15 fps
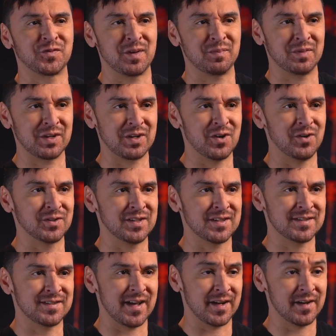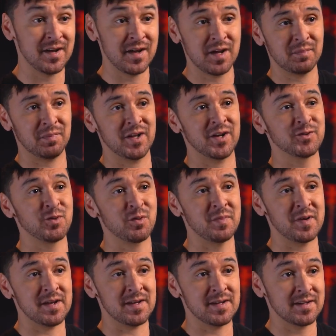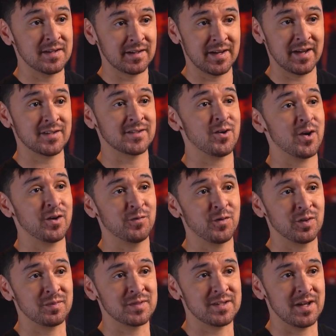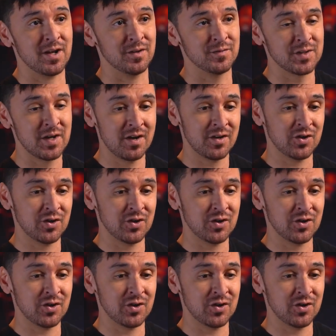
from the cultists that players will be kickstarting for themselves,